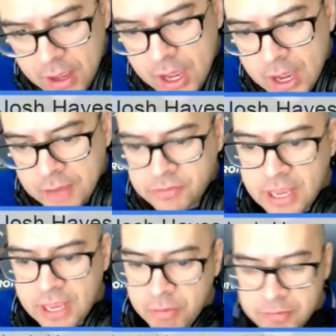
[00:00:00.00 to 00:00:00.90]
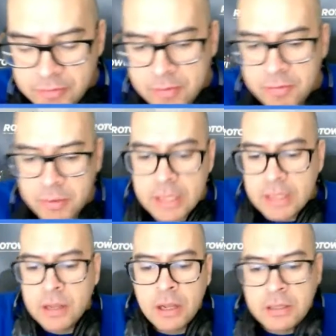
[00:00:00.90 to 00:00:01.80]
Staying away from everybody in
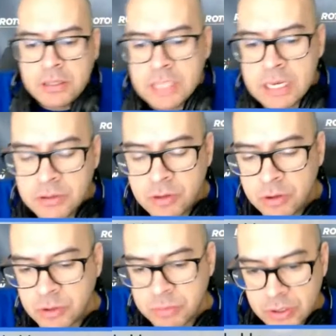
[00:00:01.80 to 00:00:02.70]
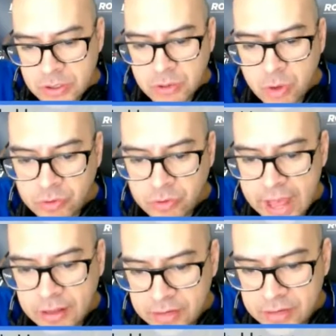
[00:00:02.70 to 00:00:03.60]
San Antonio Spurs, so no Zach
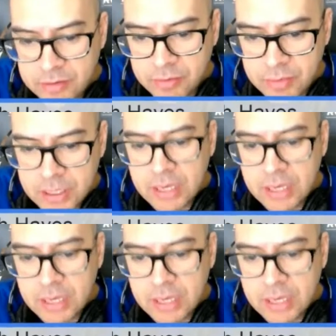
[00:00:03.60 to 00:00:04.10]
LaVine for me,